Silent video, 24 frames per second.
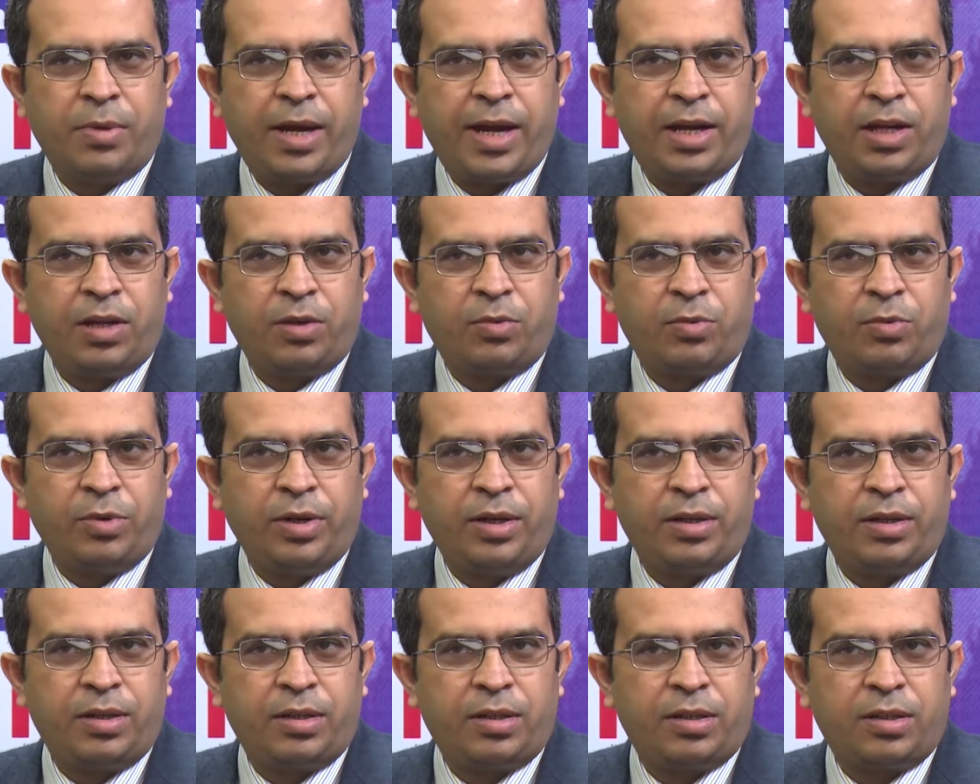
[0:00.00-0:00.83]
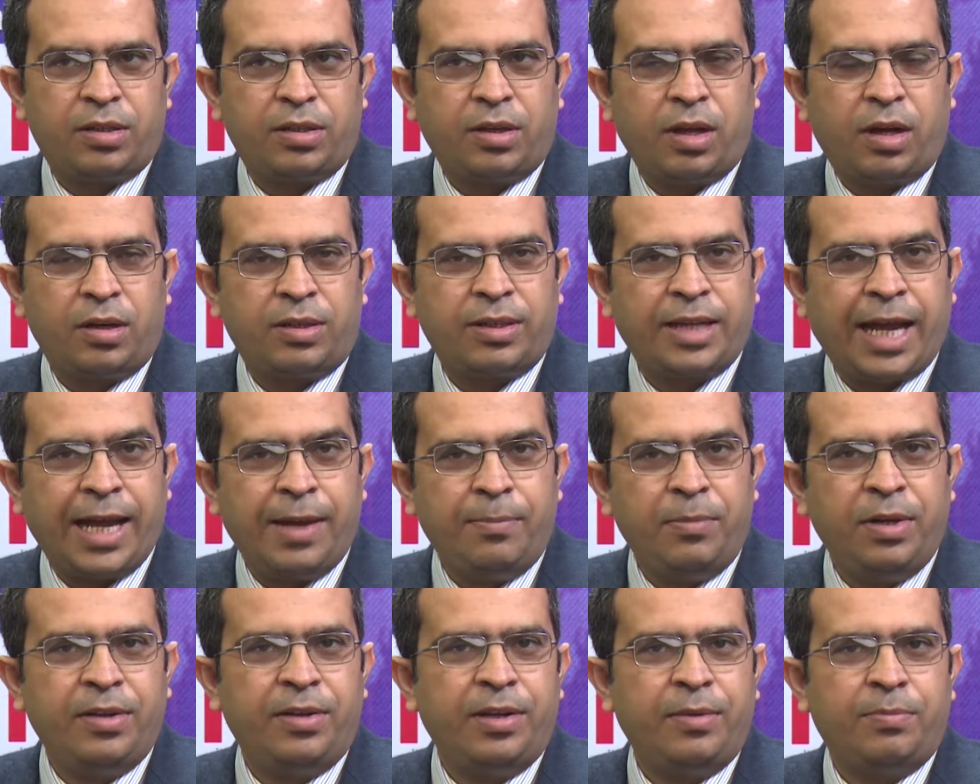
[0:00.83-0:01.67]
adequate,
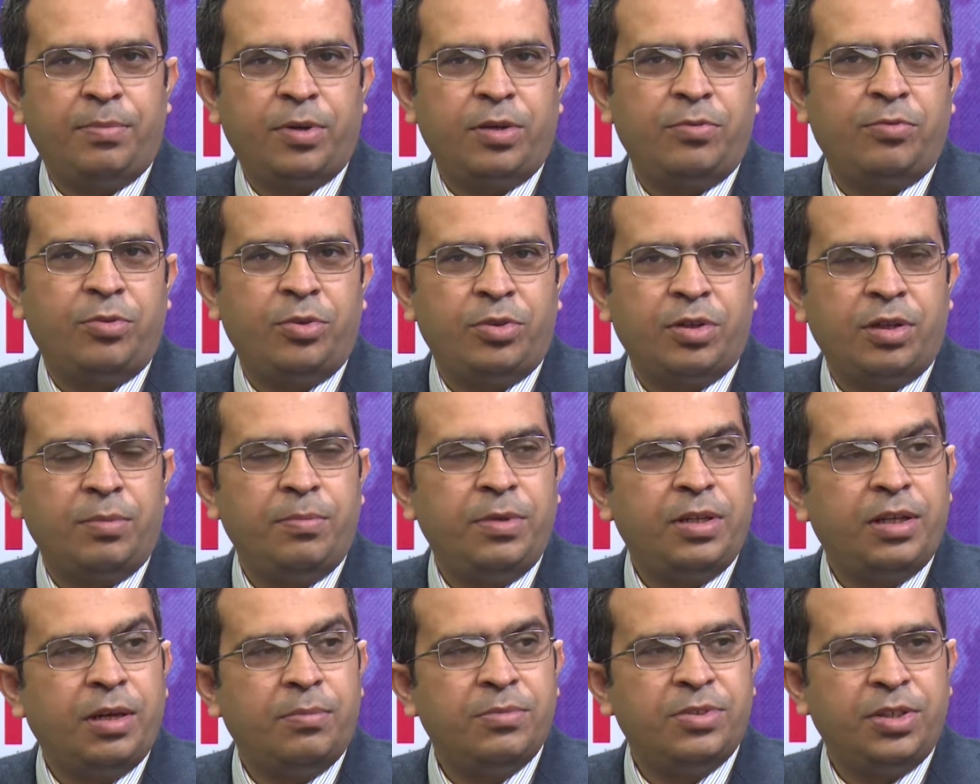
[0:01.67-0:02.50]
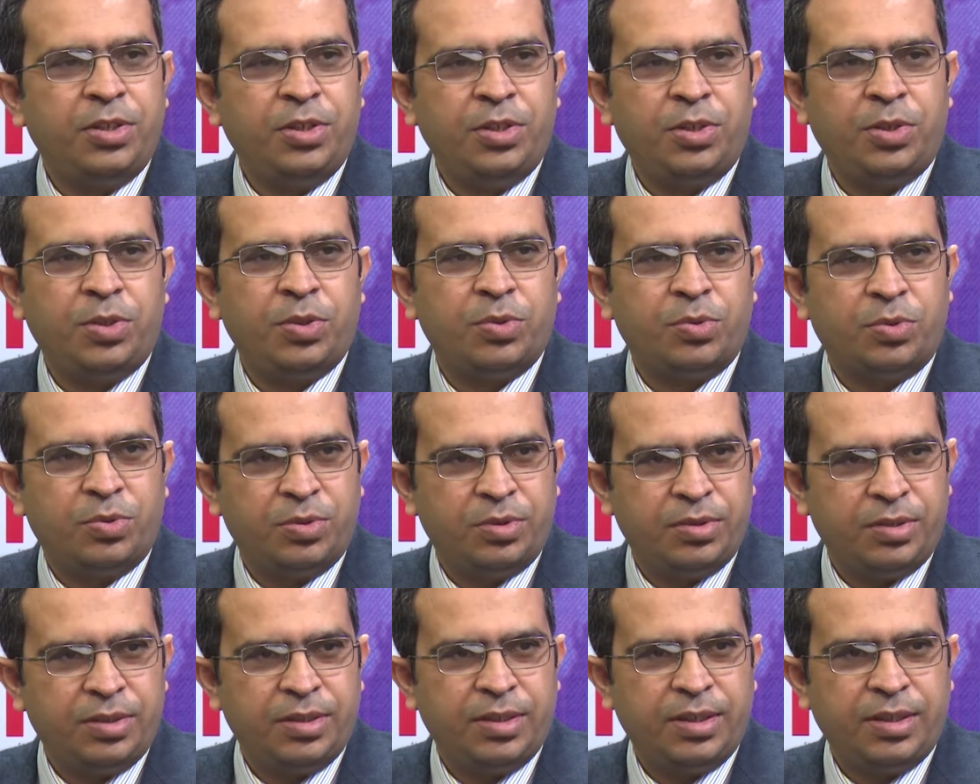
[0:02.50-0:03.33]
timely reperfusion becomes an issue
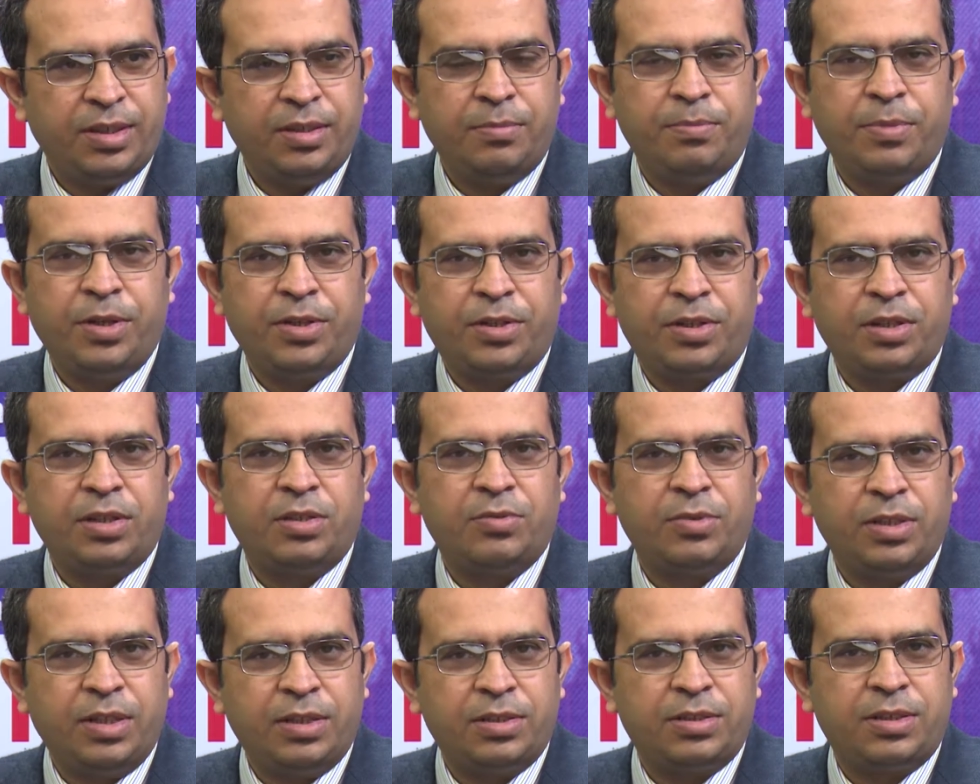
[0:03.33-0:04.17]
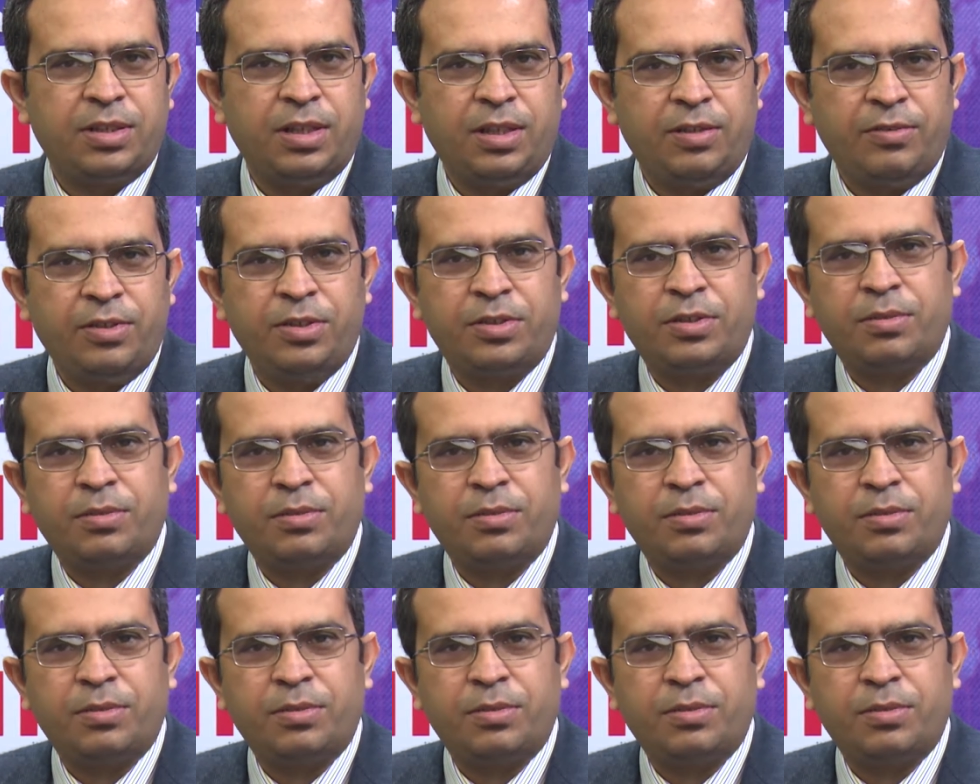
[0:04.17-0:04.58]
in right. patients with ST elevation